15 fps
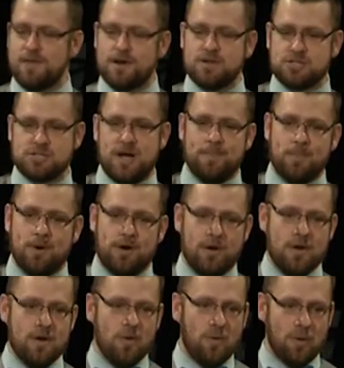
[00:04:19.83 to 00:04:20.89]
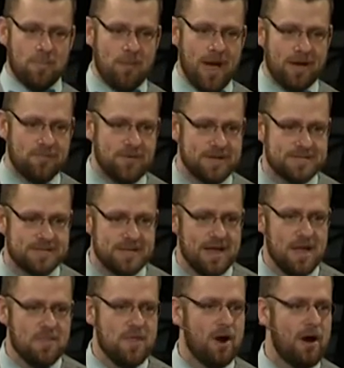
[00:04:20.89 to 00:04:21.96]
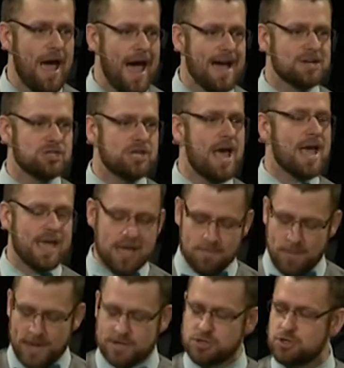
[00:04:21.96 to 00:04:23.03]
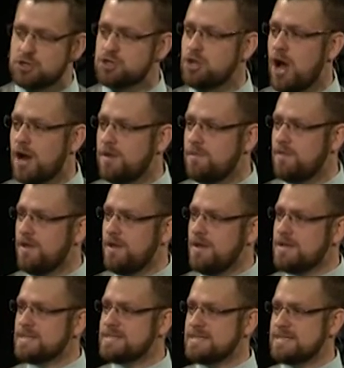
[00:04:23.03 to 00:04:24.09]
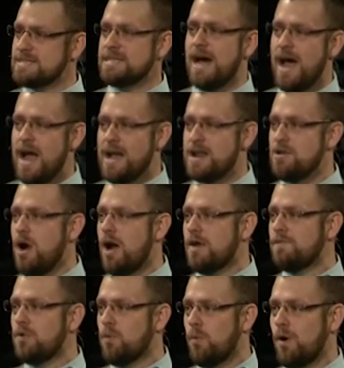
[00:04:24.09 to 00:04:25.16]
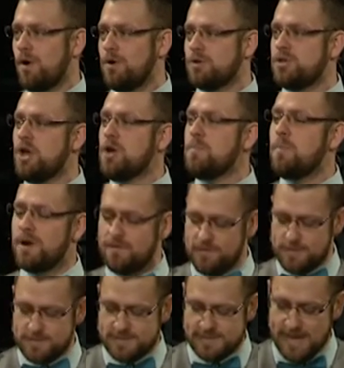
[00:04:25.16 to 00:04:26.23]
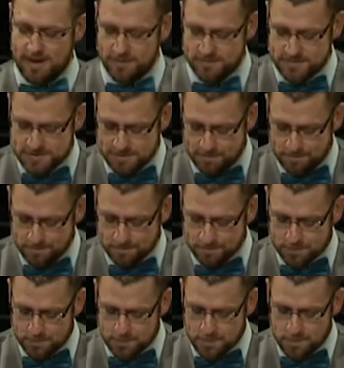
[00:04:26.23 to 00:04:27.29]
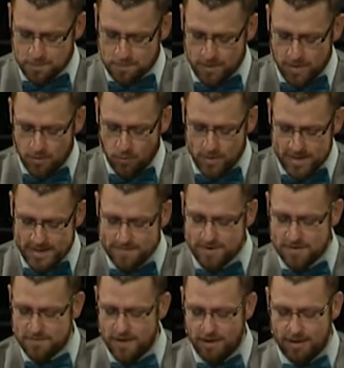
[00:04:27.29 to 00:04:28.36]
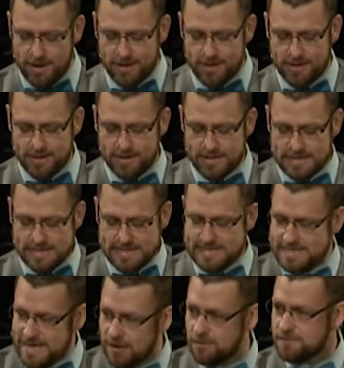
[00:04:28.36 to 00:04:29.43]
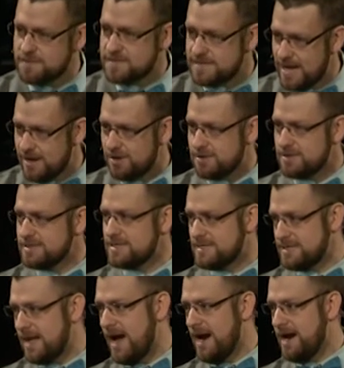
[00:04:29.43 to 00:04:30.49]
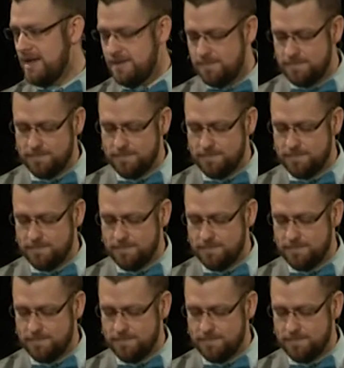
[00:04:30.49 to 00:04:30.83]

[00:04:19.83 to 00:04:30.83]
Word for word: their supper or breakfast, they're hashtagging pictures not of society, not of the world, but of themselves. We live in a very self centered society,